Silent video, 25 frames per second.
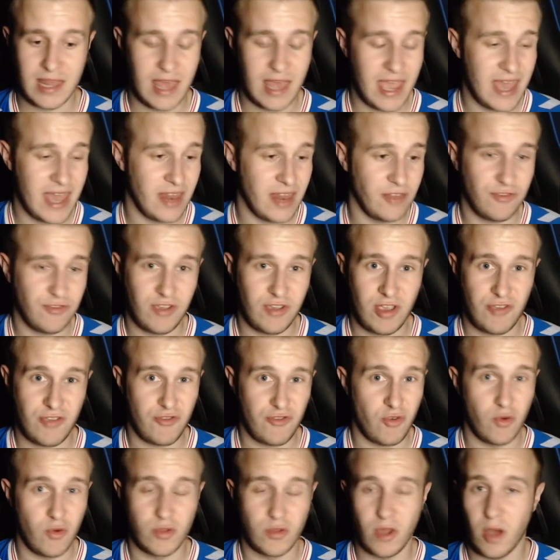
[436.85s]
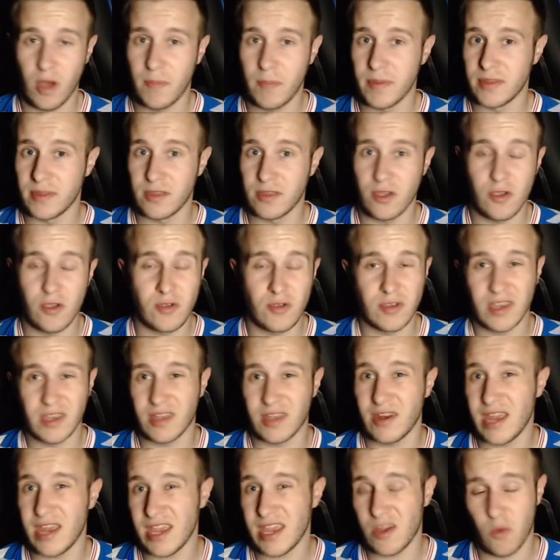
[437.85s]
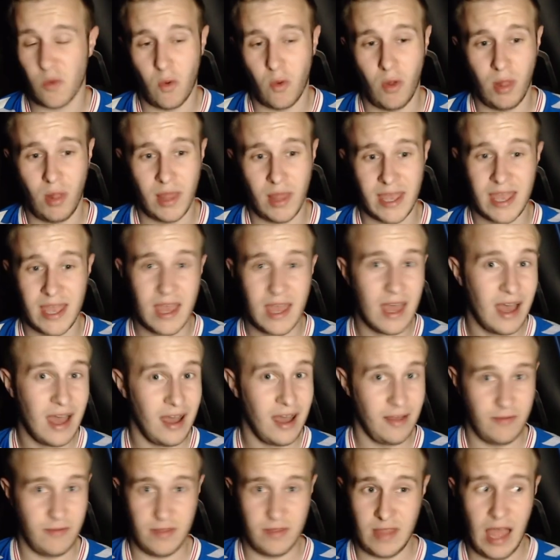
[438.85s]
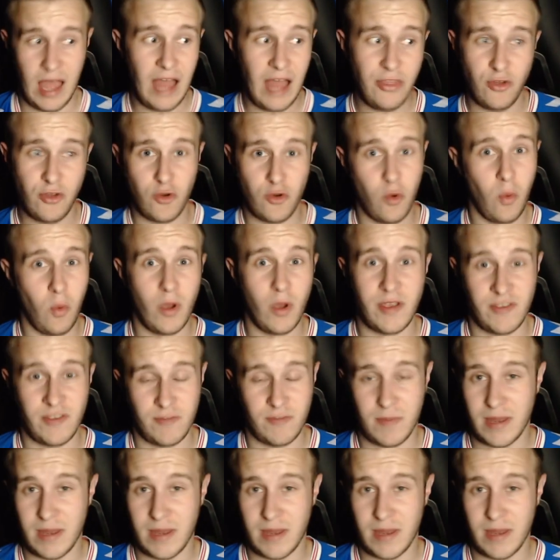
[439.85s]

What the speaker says: The energy he showed up and down, great quality. I don't know what